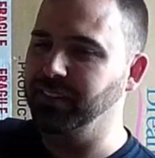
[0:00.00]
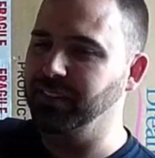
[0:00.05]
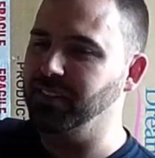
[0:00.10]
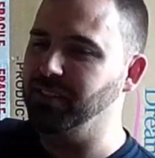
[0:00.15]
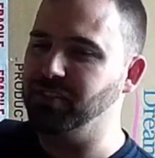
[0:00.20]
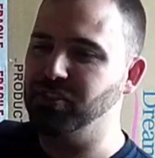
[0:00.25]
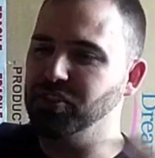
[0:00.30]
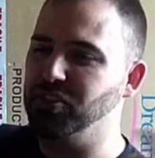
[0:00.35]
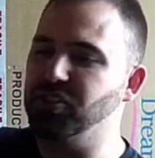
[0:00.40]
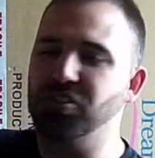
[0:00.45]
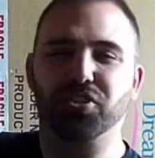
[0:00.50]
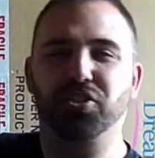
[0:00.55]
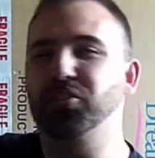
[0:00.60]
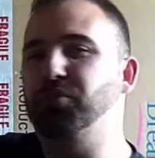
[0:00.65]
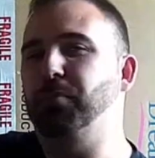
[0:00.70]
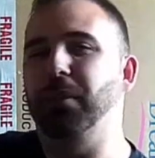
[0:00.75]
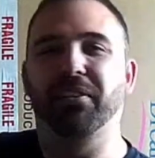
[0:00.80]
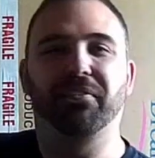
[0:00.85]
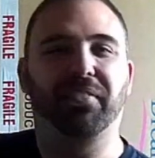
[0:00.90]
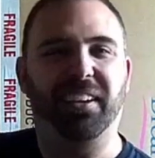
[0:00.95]
just as a
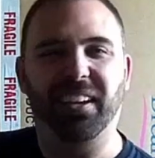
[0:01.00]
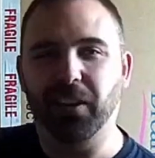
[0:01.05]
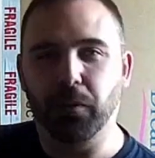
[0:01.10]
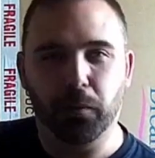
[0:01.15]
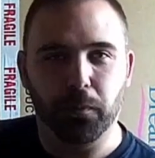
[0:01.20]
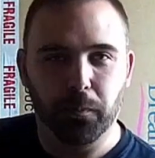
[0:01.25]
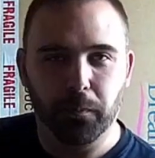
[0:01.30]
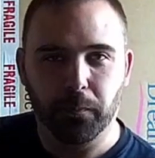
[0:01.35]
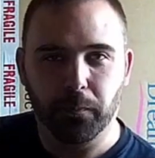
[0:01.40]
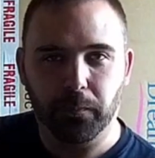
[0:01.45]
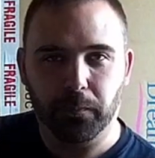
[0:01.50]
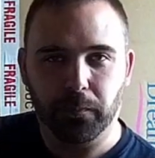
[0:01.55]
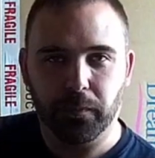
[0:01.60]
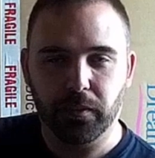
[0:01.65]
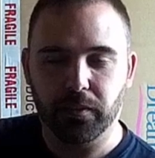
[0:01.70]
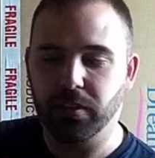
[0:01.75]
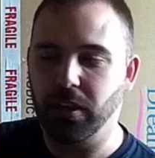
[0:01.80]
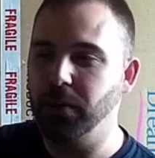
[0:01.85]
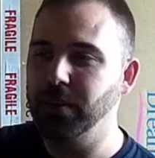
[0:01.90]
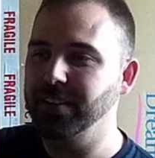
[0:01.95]
bit of a giggle.
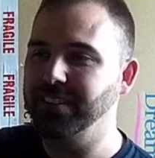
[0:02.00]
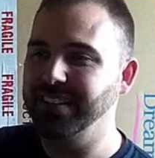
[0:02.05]
So it's